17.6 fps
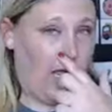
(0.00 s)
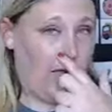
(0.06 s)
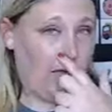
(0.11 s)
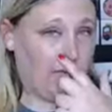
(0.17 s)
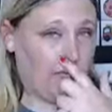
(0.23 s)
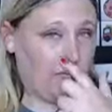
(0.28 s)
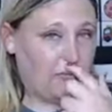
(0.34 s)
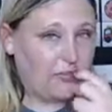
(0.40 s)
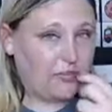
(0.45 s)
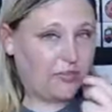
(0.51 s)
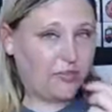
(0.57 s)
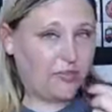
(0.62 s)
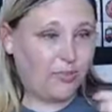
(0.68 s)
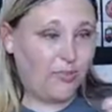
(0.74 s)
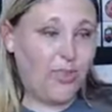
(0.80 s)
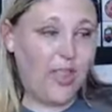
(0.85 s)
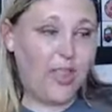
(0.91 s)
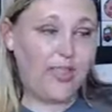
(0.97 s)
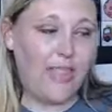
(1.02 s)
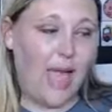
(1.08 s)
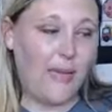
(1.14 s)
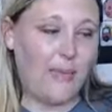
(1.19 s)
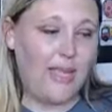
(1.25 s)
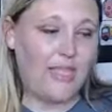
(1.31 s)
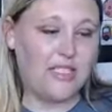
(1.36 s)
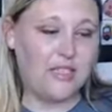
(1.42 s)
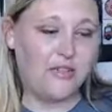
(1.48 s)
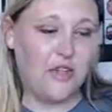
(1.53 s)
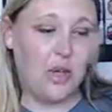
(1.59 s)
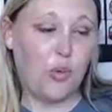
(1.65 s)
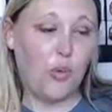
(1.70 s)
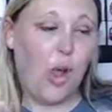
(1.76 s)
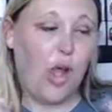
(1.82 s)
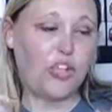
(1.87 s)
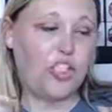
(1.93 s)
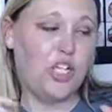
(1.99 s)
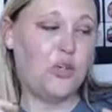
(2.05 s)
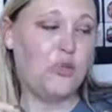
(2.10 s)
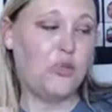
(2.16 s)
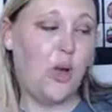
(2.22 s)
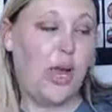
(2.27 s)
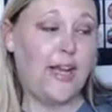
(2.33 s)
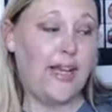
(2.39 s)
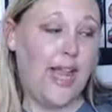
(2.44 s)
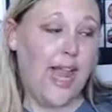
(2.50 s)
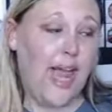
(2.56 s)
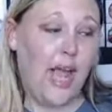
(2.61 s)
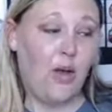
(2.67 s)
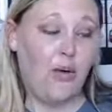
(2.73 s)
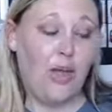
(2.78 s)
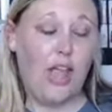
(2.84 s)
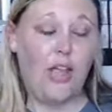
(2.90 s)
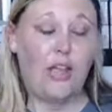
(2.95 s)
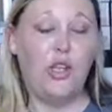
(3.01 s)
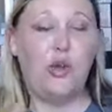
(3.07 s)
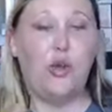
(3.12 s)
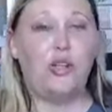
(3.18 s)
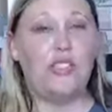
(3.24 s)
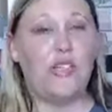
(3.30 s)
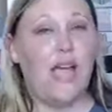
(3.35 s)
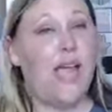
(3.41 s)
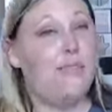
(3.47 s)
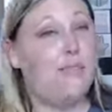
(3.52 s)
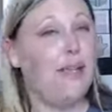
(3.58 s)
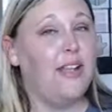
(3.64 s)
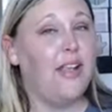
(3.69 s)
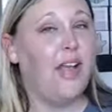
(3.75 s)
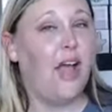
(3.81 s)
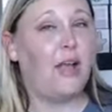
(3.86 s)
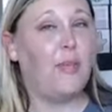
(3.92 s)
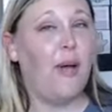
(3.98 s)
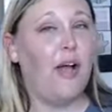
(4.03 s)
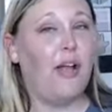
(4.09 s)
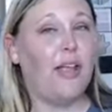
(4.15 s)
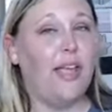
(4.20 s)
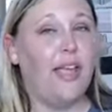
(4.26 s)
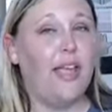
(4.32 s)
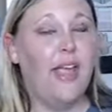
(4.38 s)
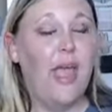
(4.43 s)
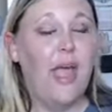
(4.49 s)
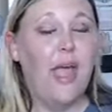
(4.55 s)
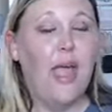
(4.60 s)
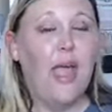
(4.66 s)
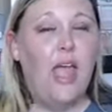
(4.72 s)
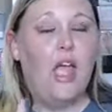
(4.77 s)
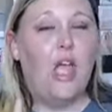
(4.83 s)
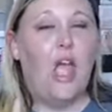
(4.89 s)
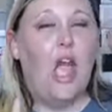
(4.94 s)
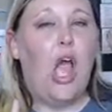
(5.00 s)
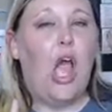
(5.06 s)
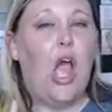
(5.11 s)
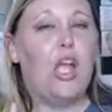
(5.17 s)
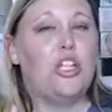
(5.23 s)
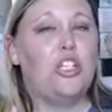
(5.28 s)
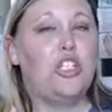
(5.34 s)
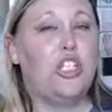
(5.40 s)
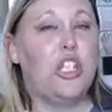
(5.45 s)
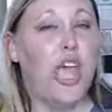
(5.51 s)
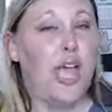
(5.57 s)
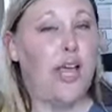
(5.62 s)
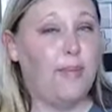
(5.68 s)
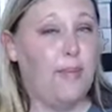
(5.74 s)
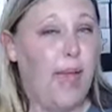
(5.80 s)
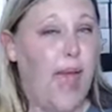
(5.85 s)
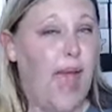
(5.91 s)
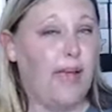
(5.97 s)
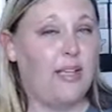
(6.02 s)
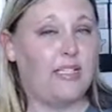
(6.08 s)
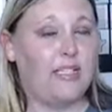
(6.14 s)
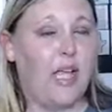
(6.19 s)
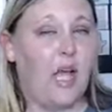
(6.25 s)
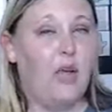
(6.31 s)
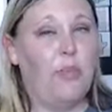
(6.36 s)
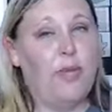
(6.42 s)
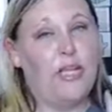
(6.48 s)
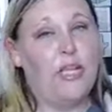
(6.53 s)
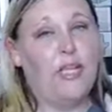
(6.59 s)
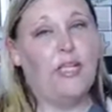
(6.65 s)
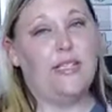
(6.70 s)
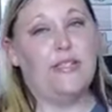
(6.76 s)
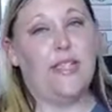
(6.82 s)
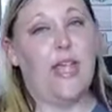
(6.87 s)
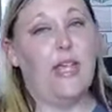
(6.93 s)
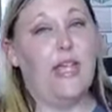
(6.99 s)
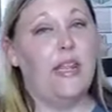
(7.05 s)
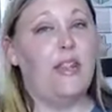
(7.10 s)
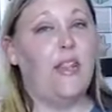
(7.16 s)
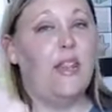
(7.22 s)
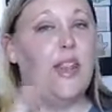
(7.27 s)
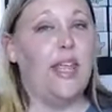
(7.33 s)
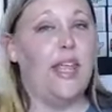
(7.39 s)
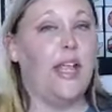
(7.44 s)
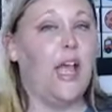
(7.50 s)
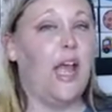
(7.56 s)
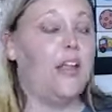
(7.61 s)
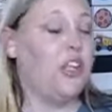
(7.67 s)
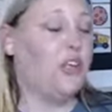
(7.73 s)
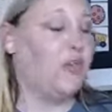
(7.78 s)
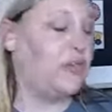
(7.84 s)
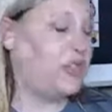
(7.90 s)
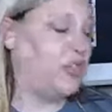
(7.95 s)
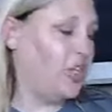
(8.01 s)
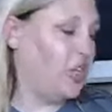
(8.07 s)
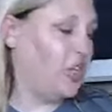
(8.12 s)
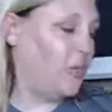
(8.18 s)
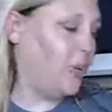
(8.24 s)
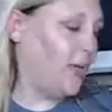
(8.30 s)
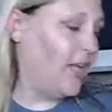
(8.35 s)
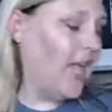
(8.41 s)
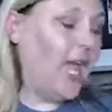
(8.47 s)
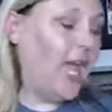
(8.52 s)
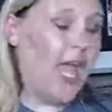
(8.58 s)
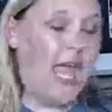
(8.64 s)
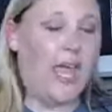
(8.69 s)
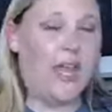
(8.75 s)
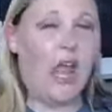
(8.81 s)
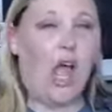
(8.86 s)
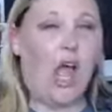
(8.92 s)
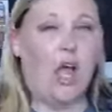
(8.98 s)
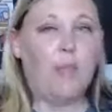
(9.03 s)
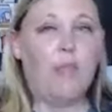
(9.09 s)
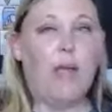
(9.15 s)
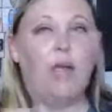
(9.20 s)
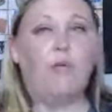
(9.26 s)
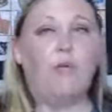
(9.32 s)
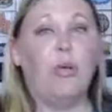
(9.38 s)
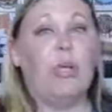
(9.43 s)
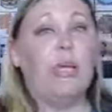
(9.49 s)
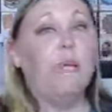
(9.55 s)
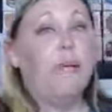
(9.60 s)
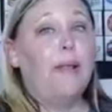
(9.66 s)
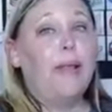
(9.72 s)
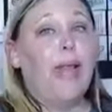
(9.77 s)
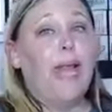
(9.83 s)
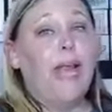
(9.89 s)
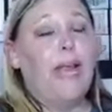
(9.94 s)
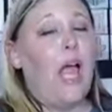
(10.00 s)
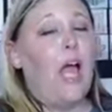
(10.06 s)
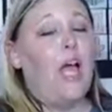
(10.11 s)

it, that means if you're watching right now and you are typing Yuck Bucket, check back because I'll be sending the link on YouTube, and on my replay